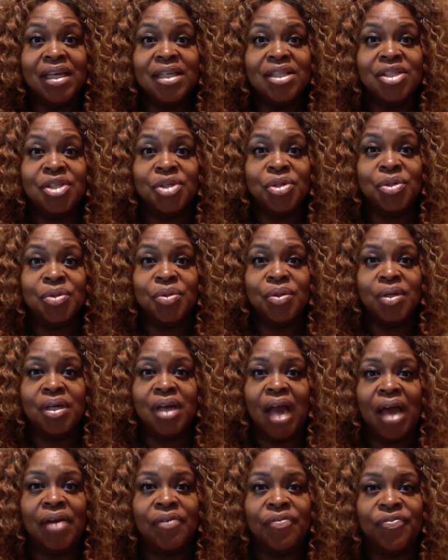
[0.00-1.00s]
to
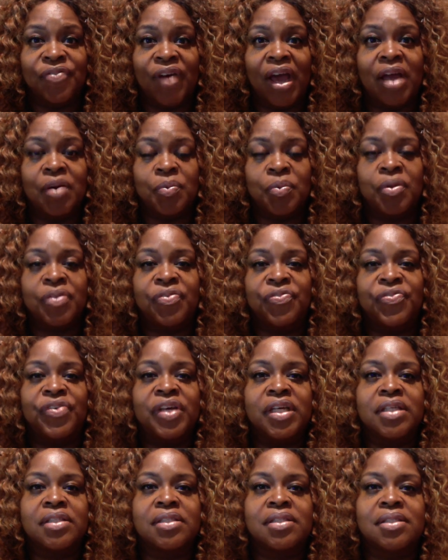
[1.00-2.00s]
not fight with
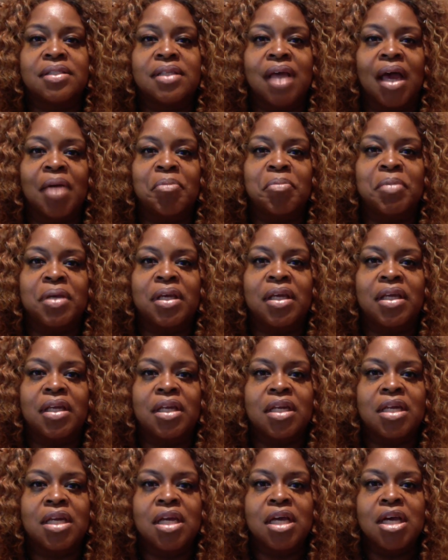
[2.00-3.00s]
fists. I
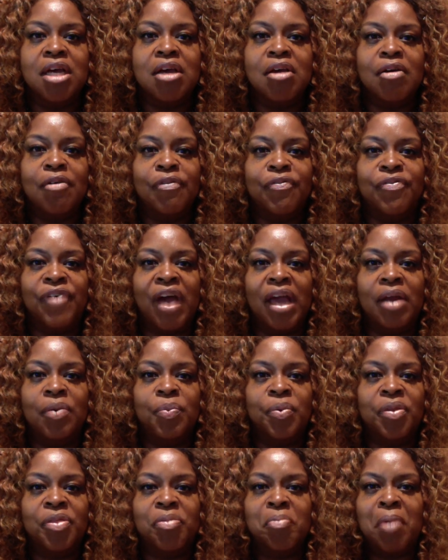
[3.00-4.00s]
mean, fight
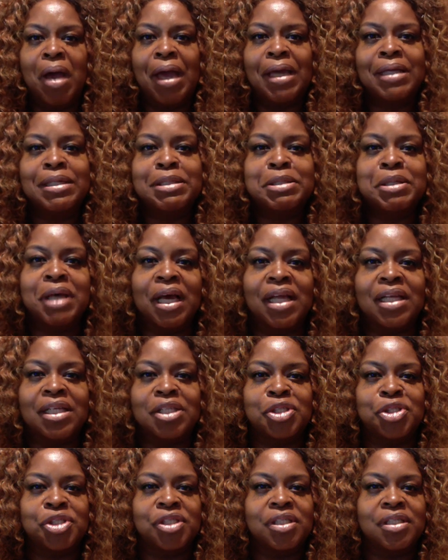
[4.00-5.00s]
with my
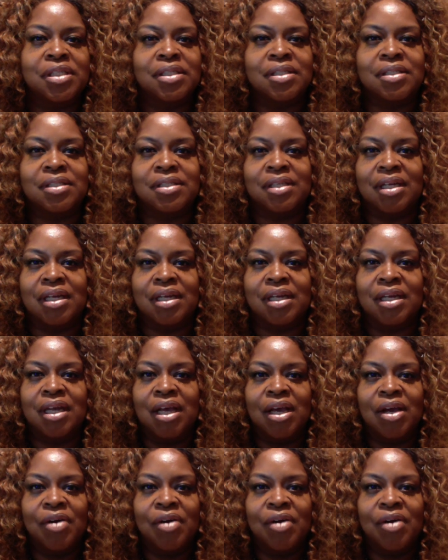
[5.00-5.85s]
intelligence and